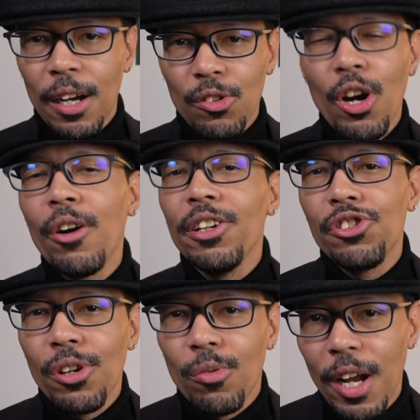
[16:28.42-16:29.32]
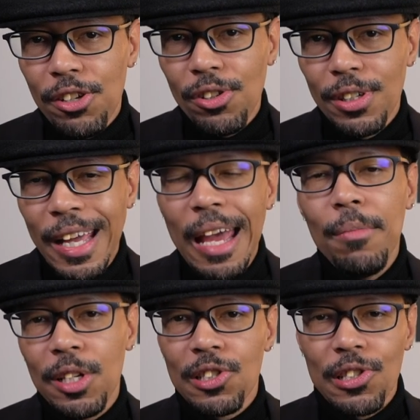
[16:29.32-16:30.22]
current generation
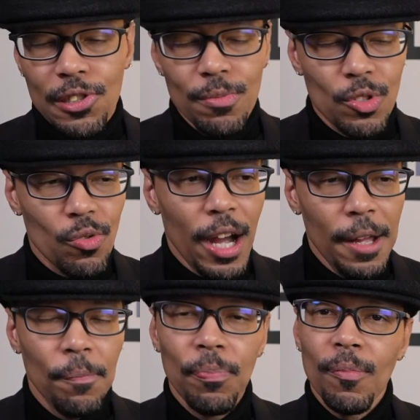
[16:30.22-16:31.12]
gaming systems, right?